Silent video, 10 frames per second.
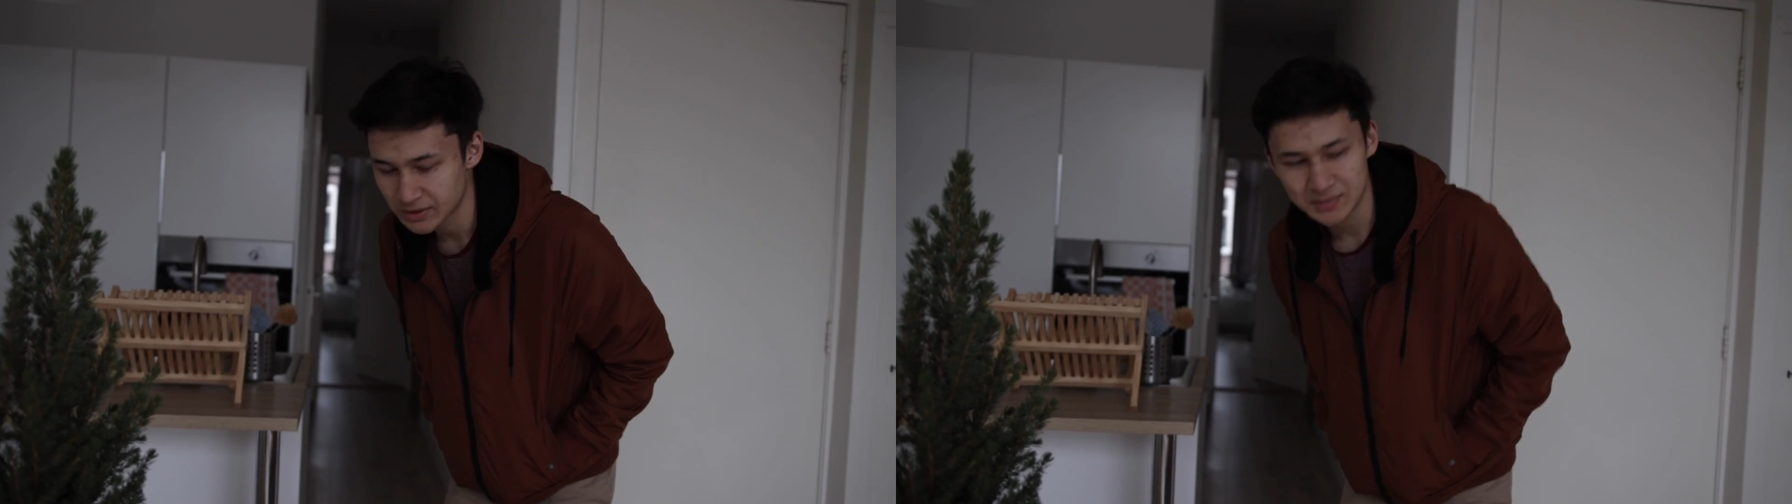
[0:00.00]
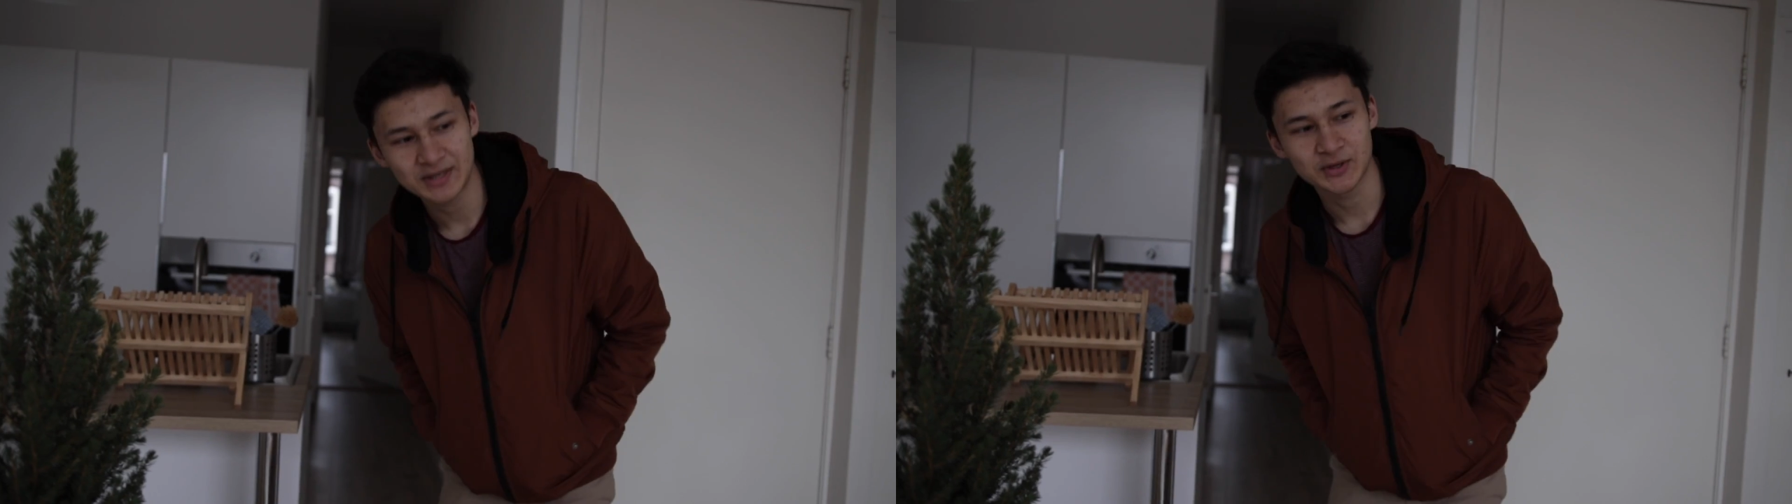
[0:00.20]

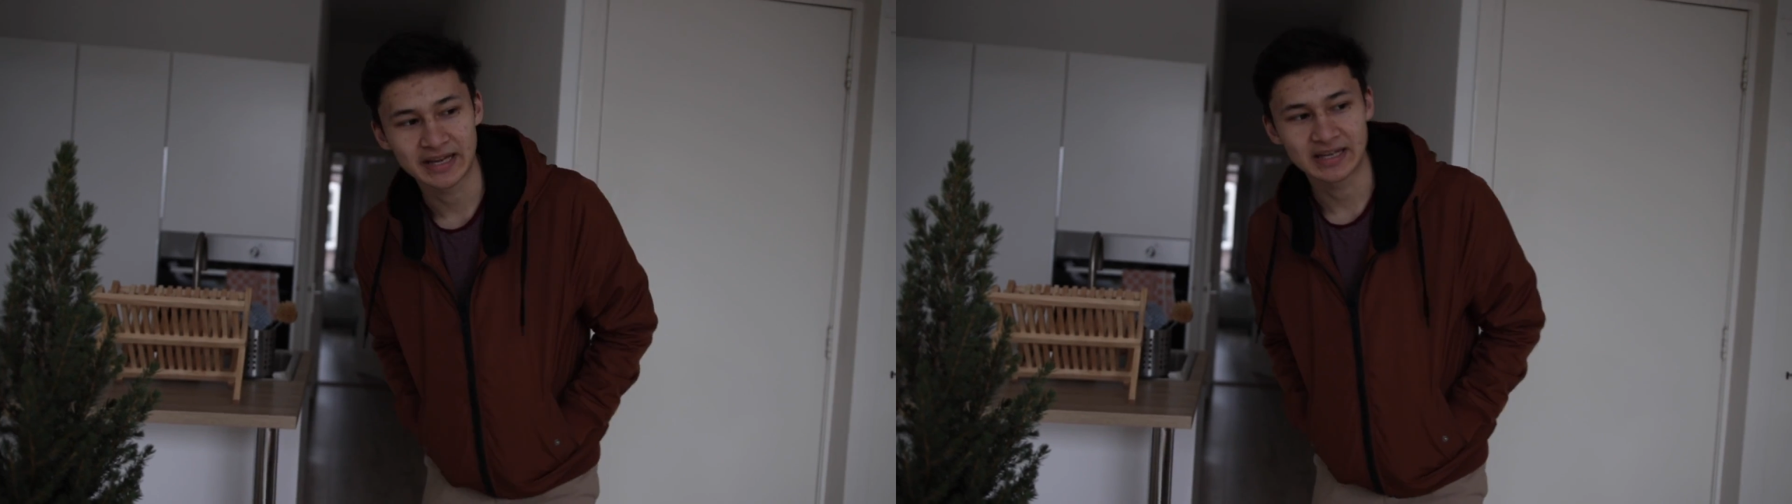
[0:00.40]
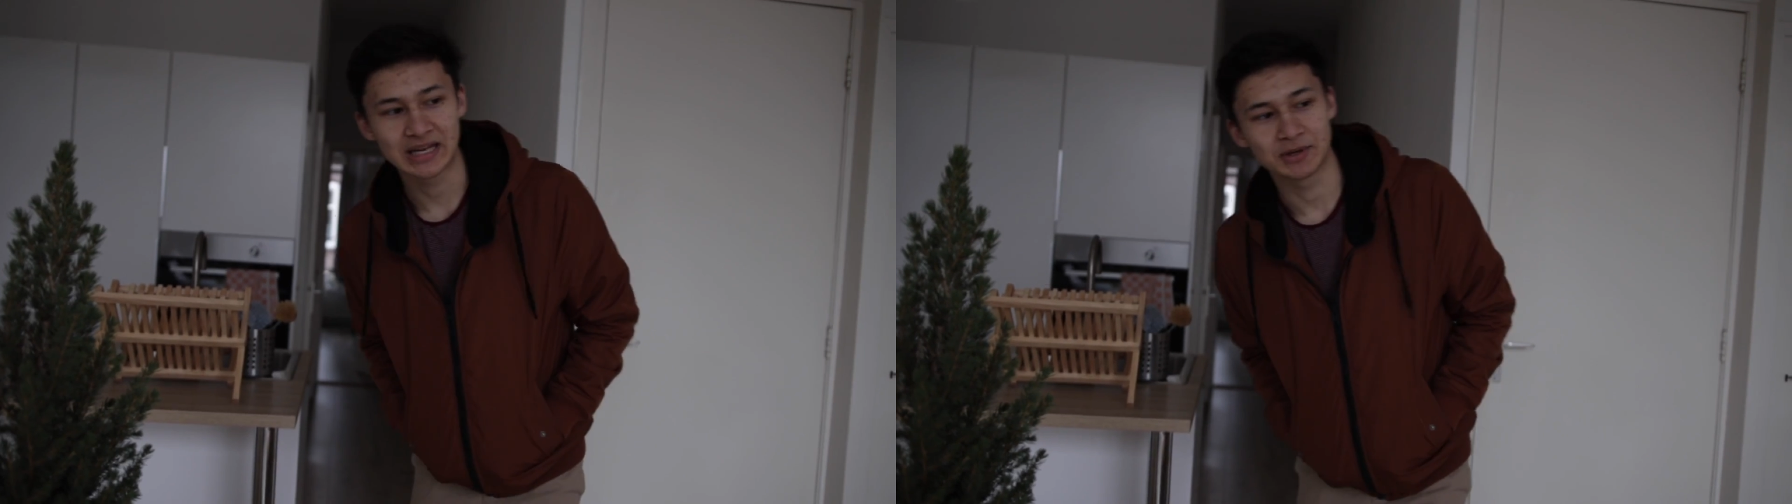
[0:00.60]
What do you mean you
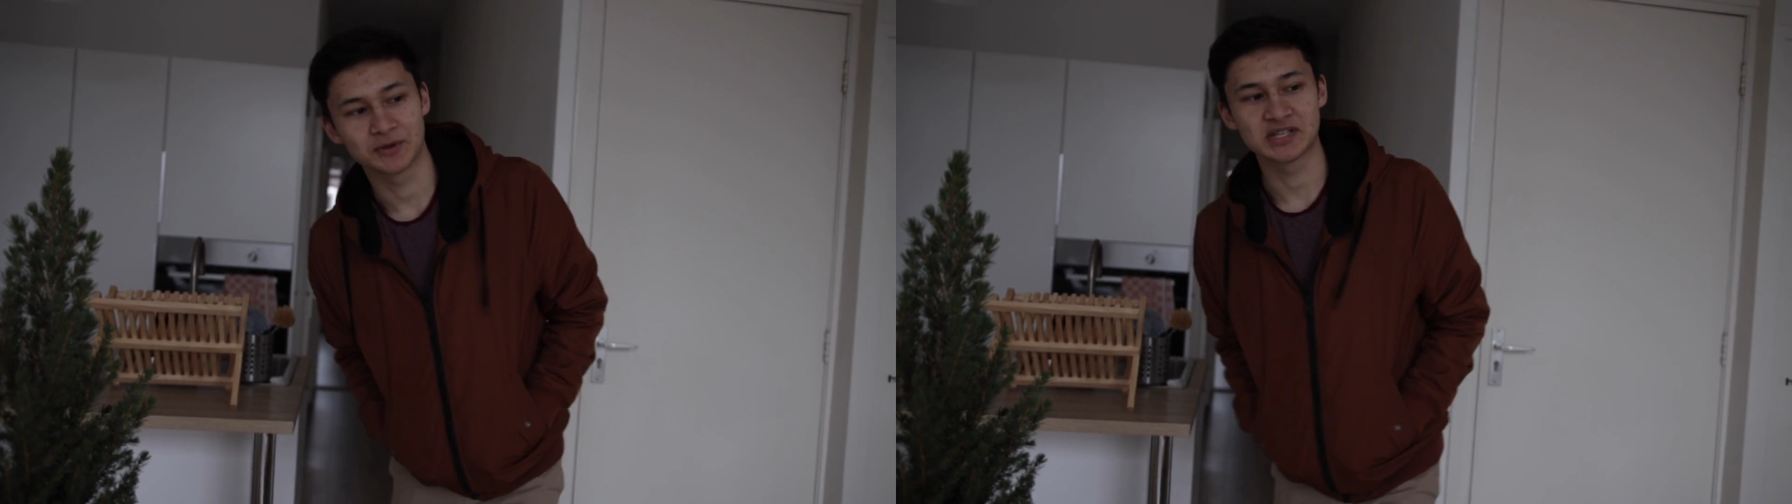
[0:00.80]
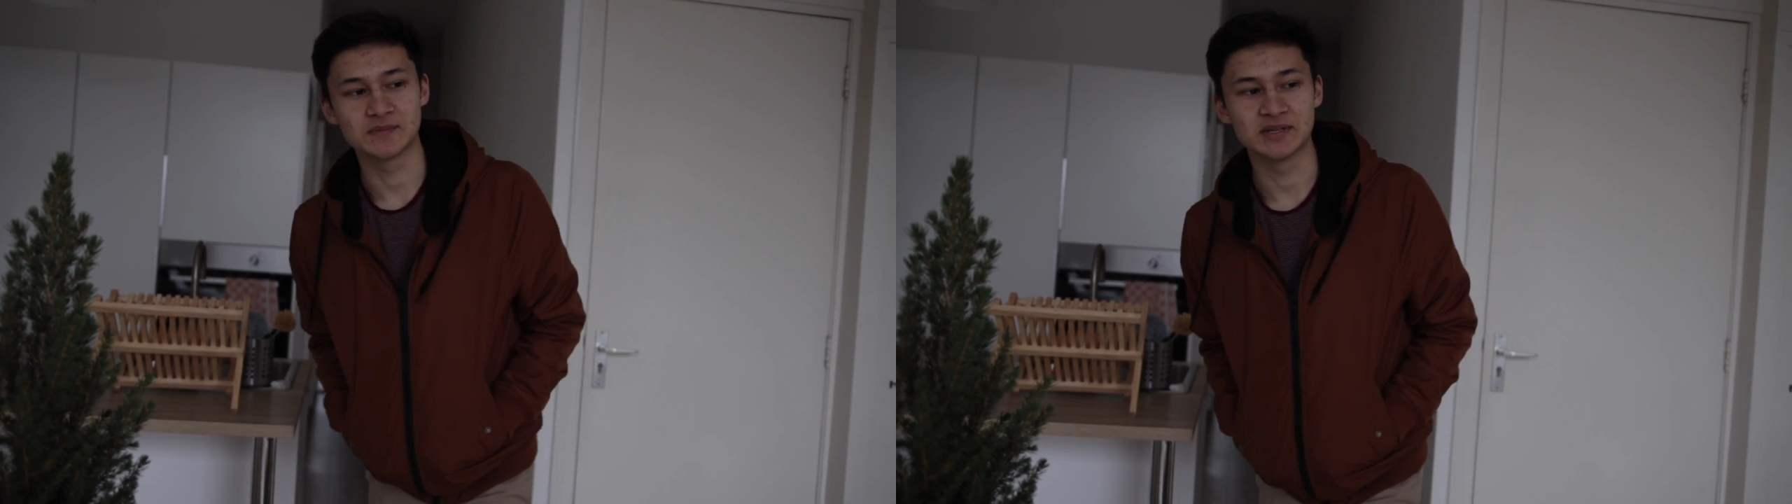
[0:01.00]
can't name a
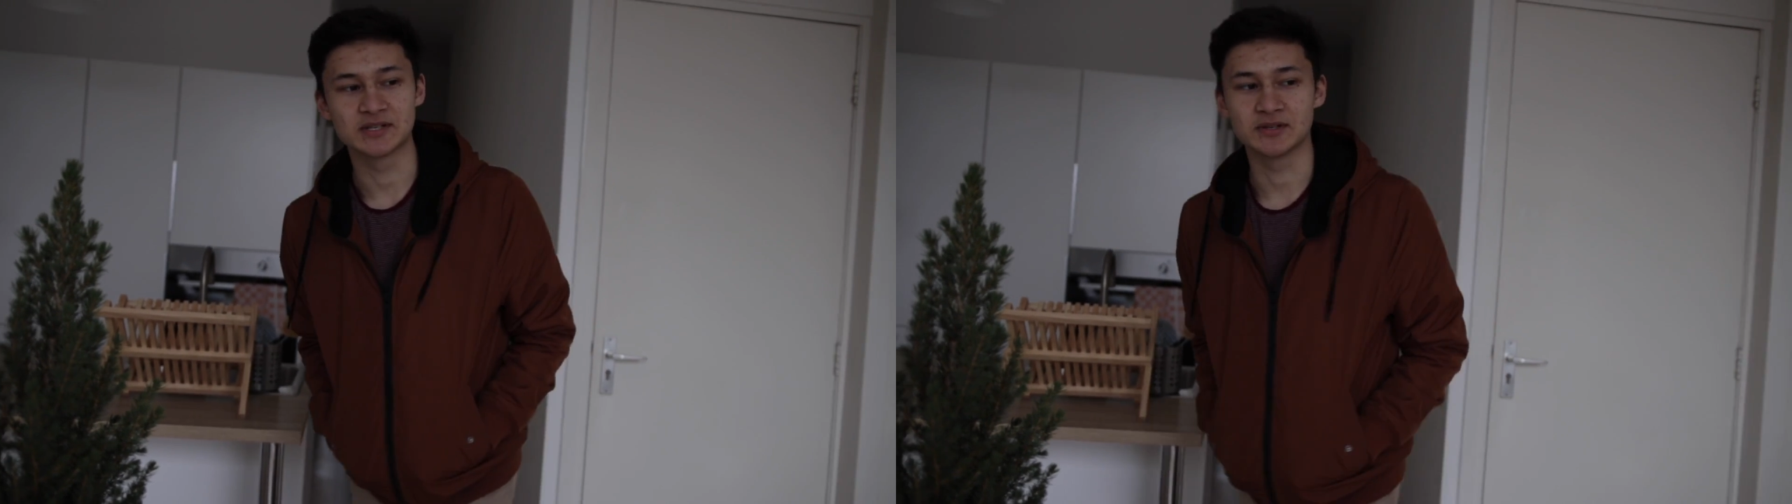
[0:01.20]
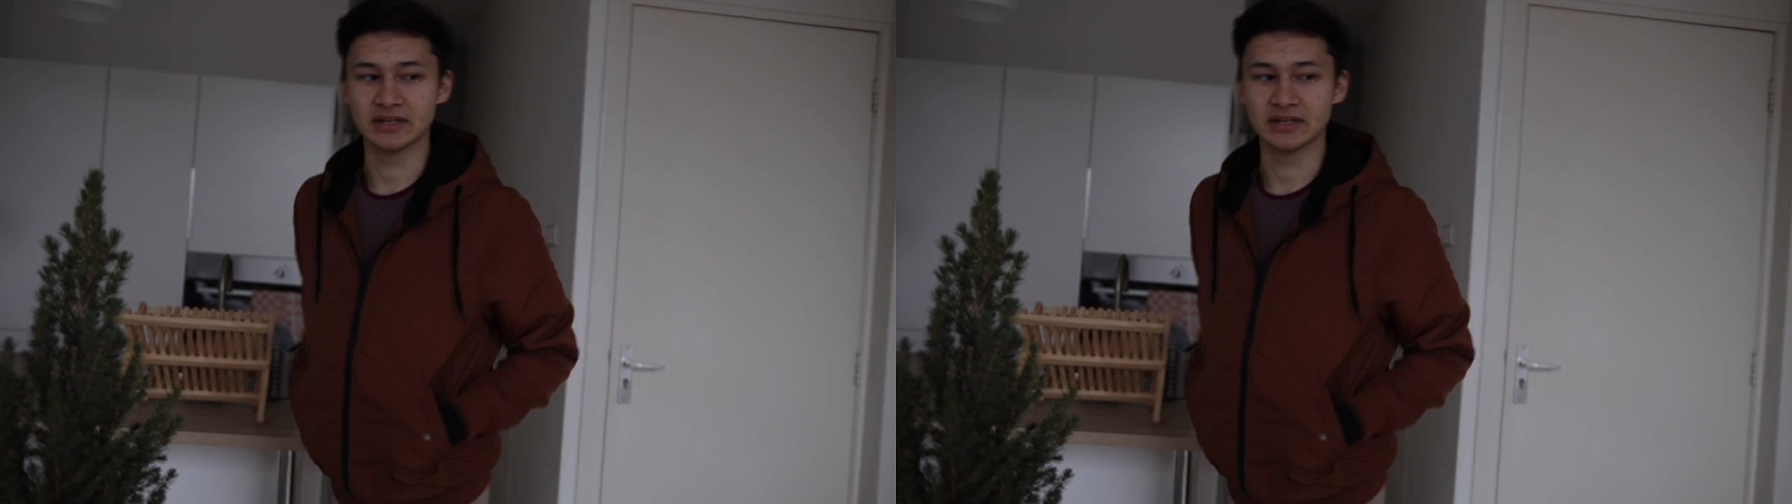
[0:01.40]
Christmas tree?